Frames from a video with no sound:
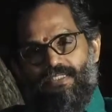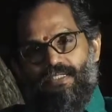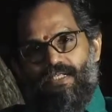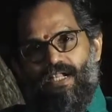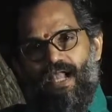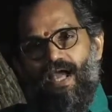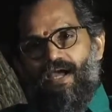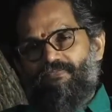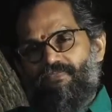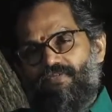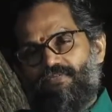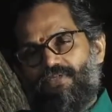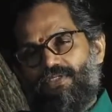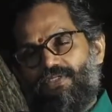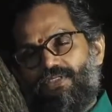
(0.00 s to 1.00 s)

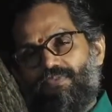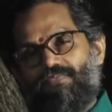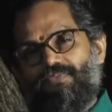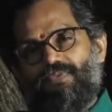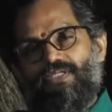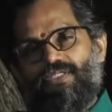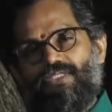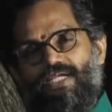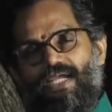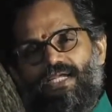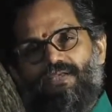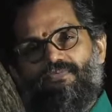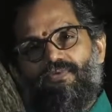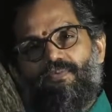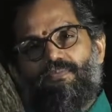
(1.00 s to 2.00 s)
Afterwards, the child
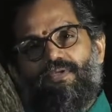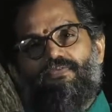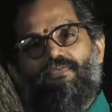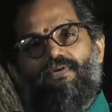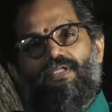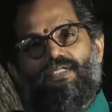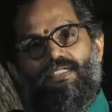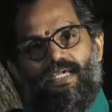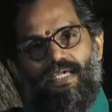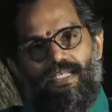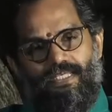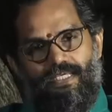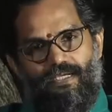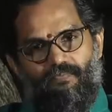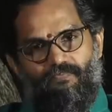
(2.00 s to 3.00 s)
will be really
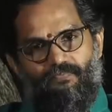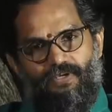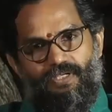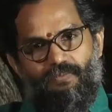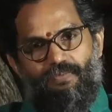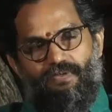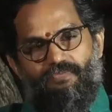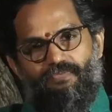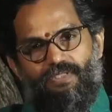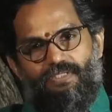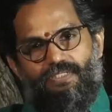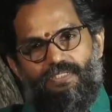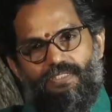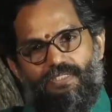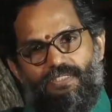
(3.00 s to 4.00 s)
comfortable with
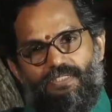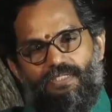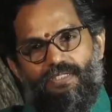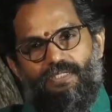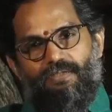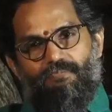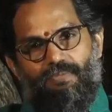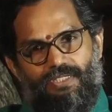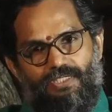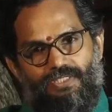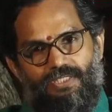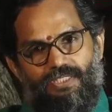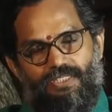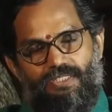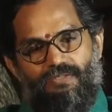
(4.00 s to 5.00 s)
the
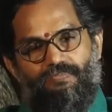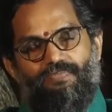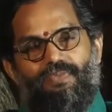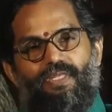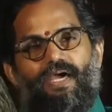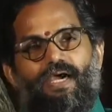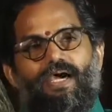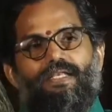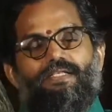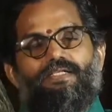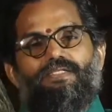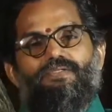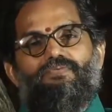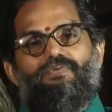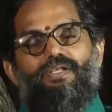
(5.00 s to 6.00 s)
medicine and
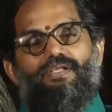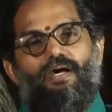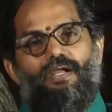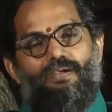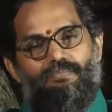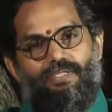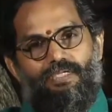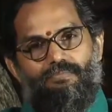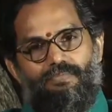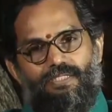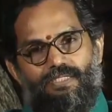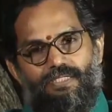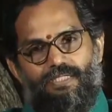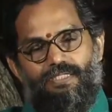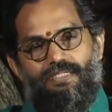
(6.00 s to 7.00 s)
it will not be a
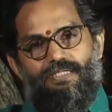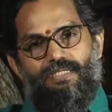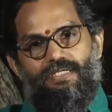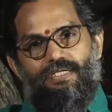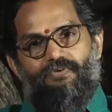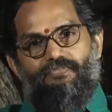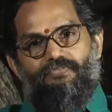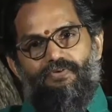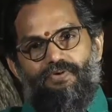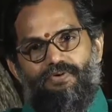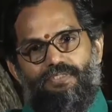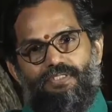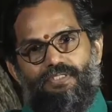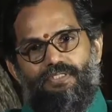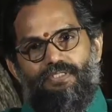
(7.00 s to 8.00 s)
burden for
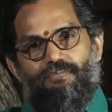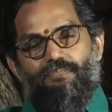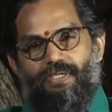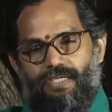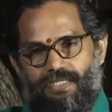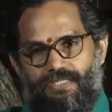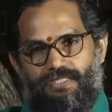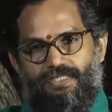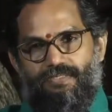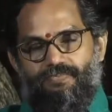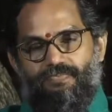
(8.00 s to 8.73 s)
the parents.